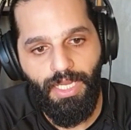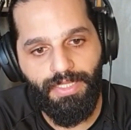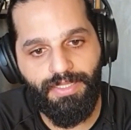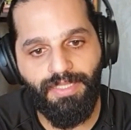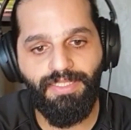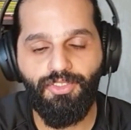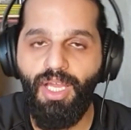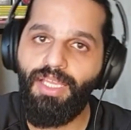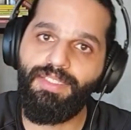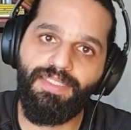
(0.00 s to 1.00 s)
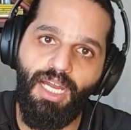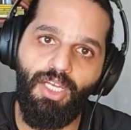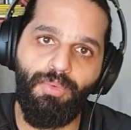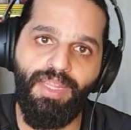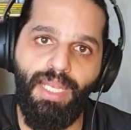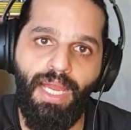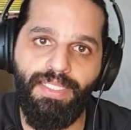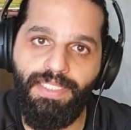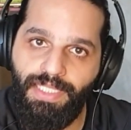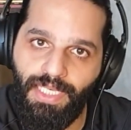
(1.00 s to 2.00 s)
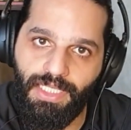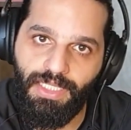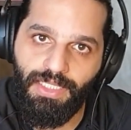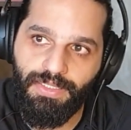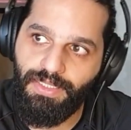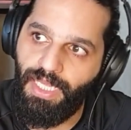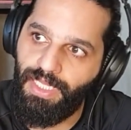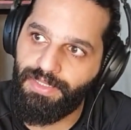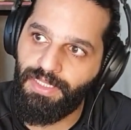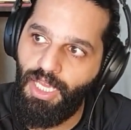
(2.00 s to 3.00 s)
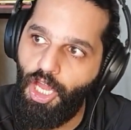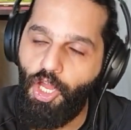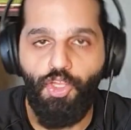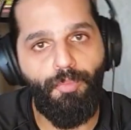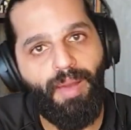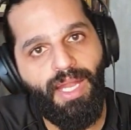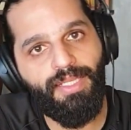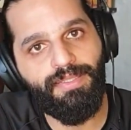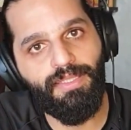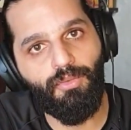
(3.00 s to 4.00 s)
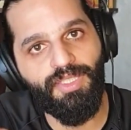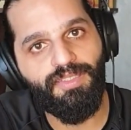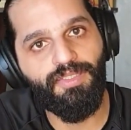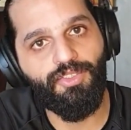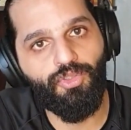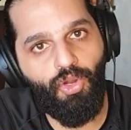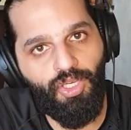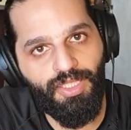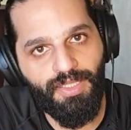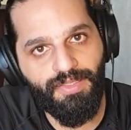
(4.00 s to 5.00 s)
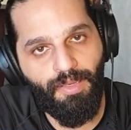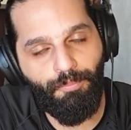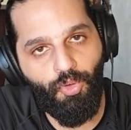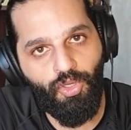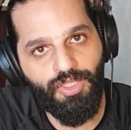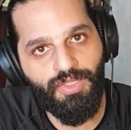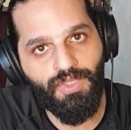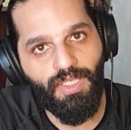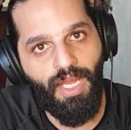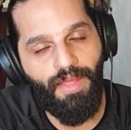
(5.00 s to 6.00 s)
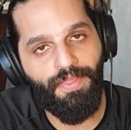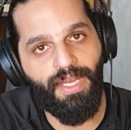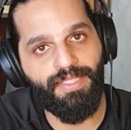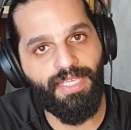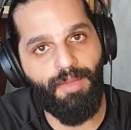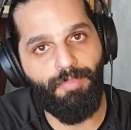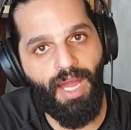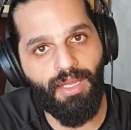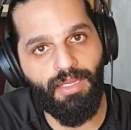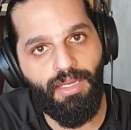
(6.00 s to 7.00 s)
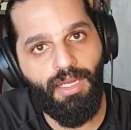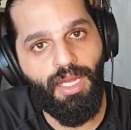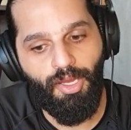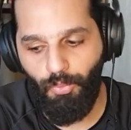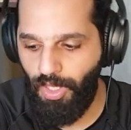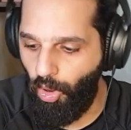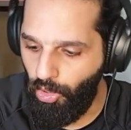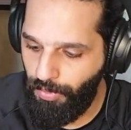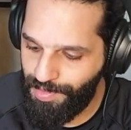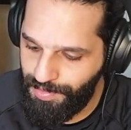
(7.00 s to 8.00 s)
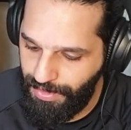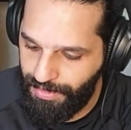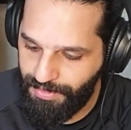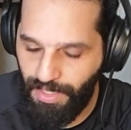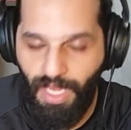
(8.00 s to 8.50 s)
it doesn't reconcile with an idea that humanity was destroyed at some point and then it came back. We always need